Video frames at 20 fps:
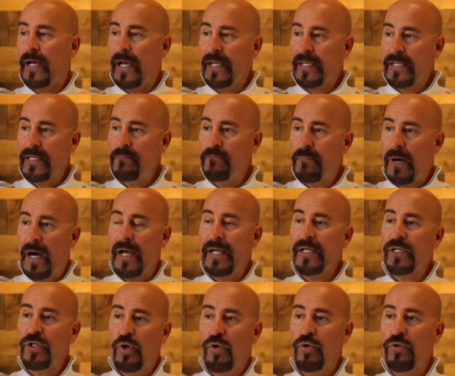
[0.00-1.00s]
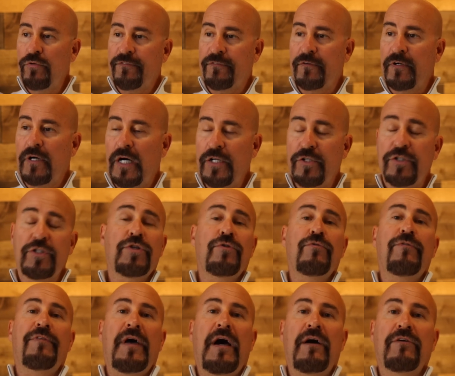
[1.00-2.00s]
I can buy gold for under
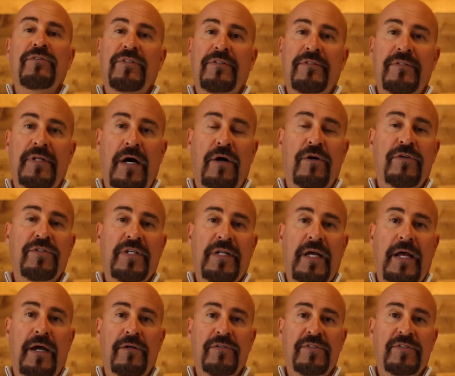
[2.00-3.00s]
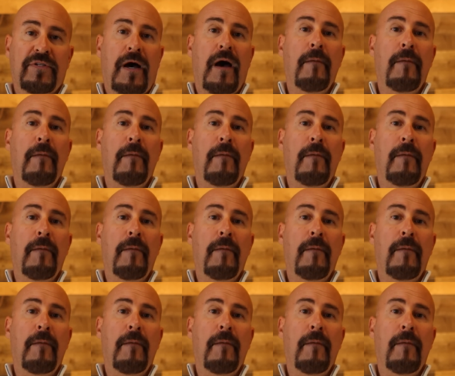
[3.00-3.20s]
$2,000 an ounce,